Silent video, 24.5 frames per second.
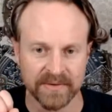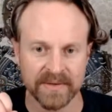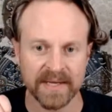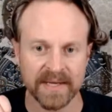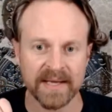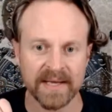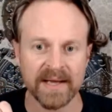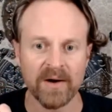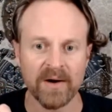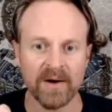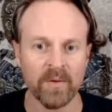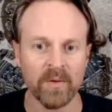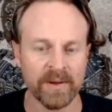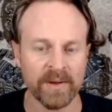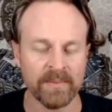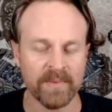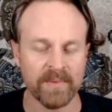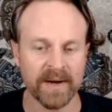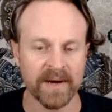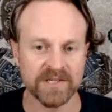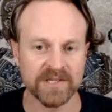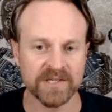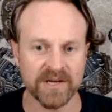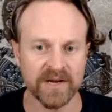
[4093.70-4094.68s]
or you
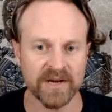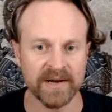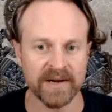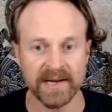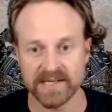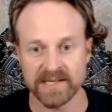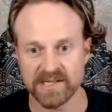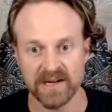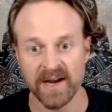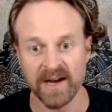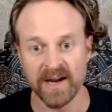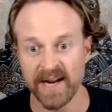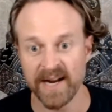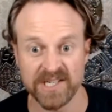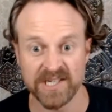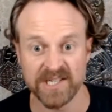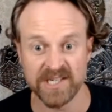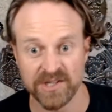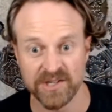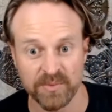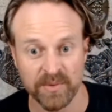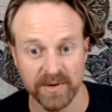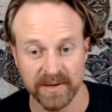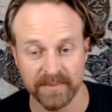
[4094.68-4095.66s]
might just go, listen, I actually
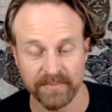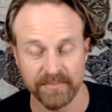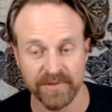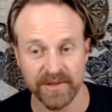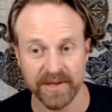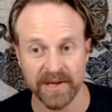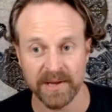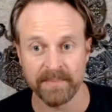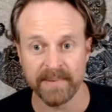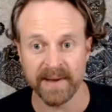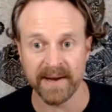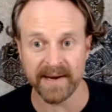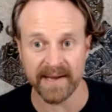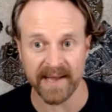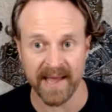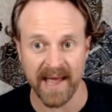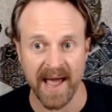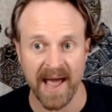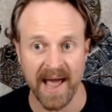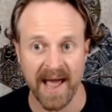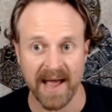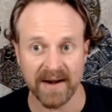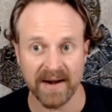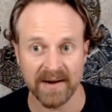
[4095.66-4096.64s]
just want to think about a
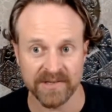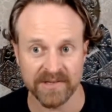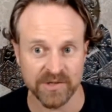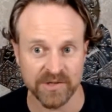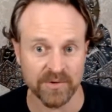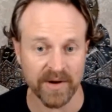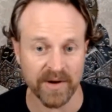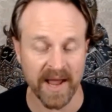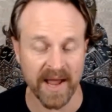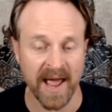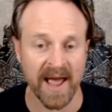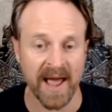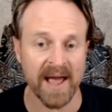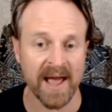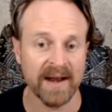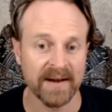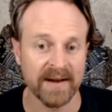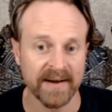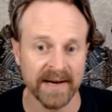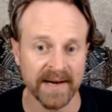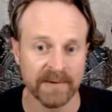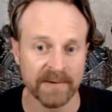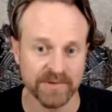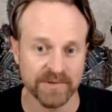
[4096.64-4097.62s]
cat. I saw a cat
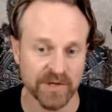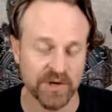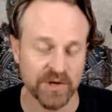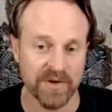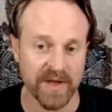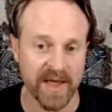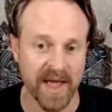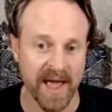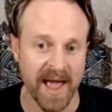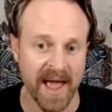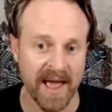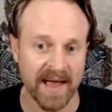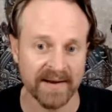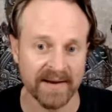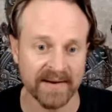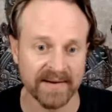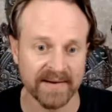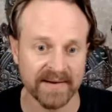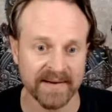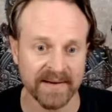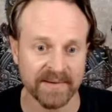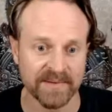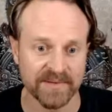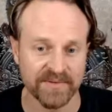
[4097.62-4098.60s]
and it was a cute cat
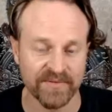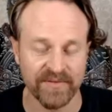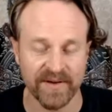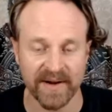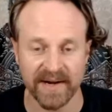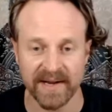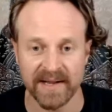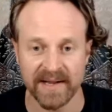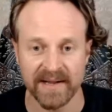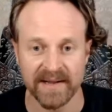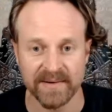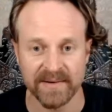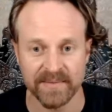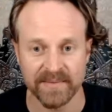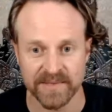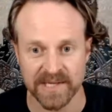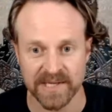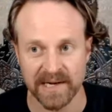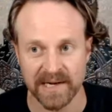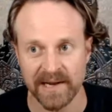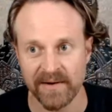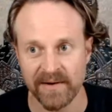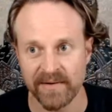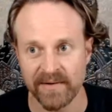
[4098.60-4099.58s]
and it was funny and it was
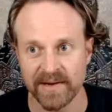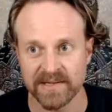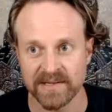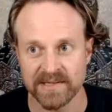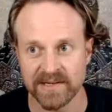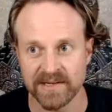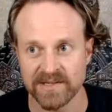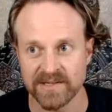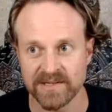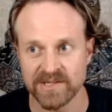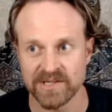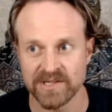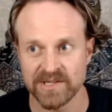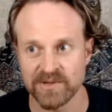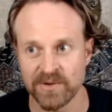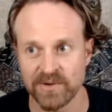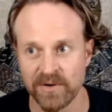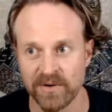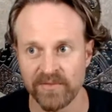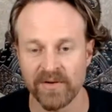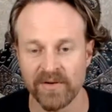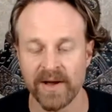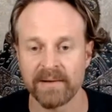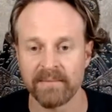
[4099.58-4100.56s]
hilarious, and it's just kind
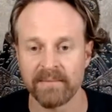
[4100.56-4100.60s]
of like,